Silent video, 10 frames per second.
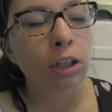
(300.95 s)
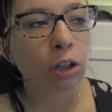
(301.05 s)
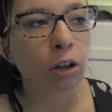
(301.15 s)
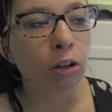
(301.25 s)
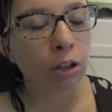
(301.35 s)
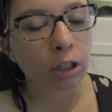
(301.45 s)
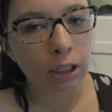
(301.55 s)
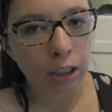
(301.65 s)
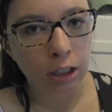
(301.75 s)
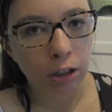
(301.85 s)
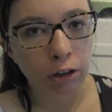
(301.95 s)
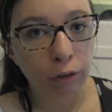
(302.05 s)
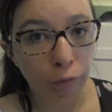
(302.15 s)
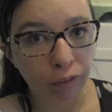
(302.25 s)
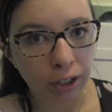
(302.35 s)
so you can either
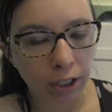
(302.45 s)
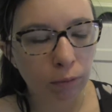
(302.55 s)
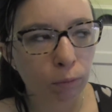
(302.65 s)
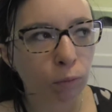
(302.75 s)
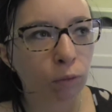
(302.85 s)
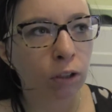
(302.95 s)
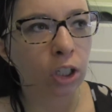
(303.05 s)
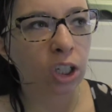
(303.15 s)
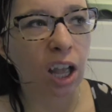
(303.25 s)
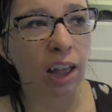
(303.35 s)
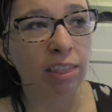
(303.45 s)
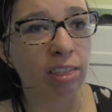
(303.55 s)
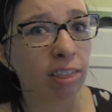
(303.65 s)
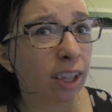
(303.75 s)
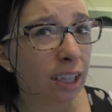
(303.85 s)
hoof it which I
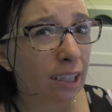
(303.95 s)
think